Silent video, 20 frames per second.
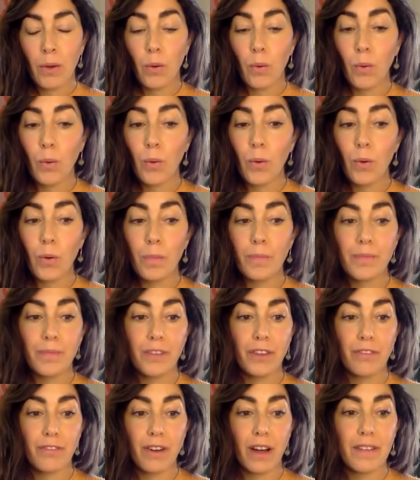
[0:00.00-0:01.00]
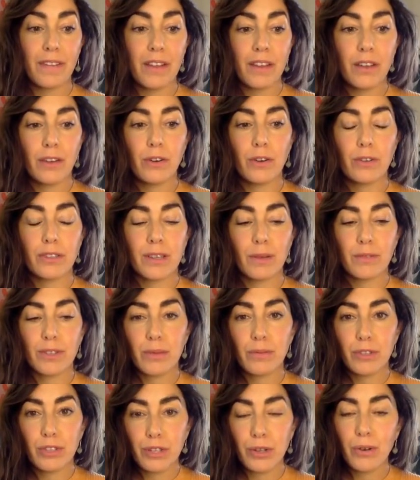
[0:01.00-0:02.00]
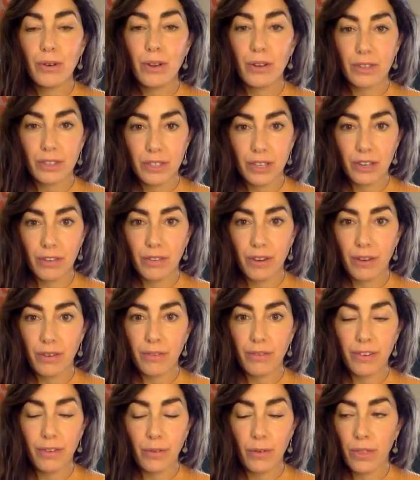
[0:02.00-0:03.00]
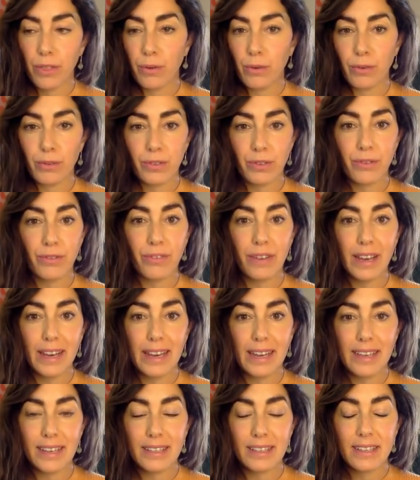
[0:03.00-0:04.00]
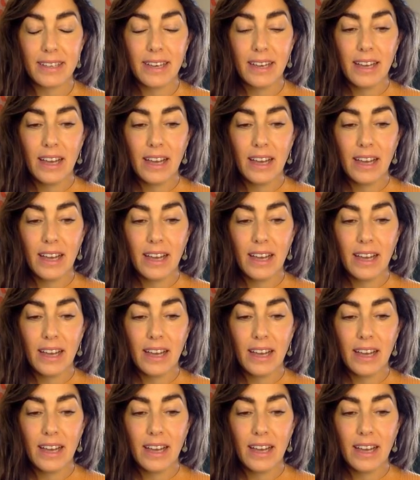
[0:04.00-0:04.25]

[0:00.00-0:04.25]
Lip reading: or you find that you're sometimes too lost in your own thoughts and feelings,